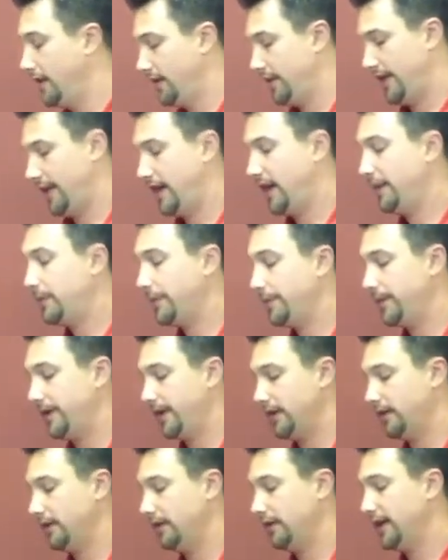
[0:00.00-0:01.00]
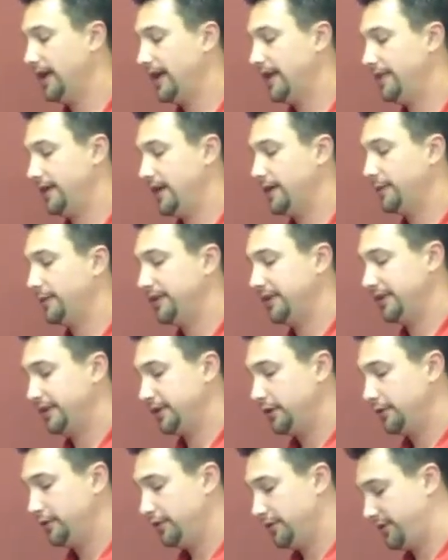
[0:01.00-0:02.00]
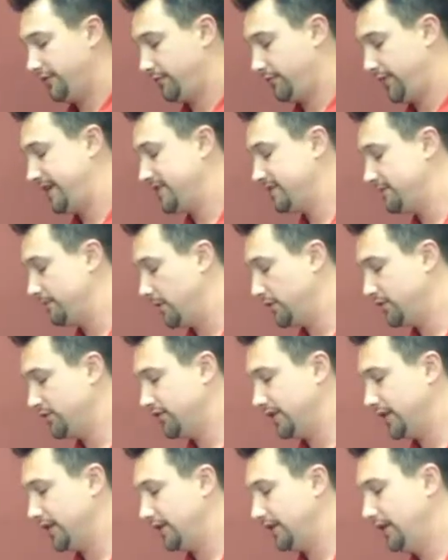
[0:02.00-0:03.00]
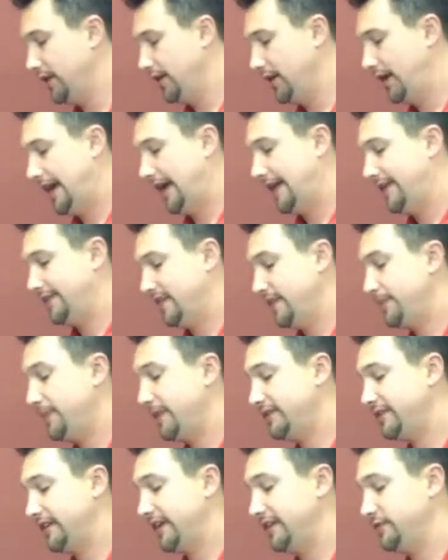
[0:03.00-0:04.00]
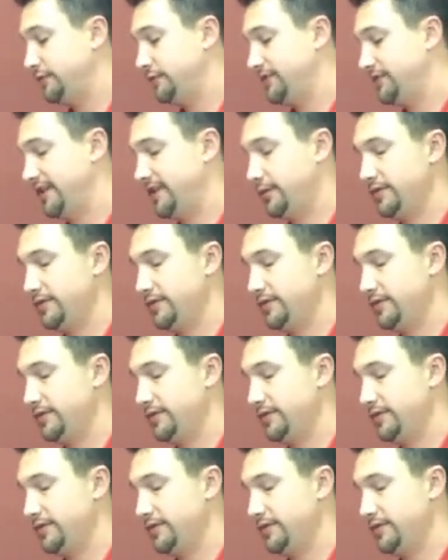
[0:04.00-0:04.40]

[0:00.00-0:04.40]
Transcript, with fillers: They hop up here, and they're able to go through this range of motion and this hip extension, which,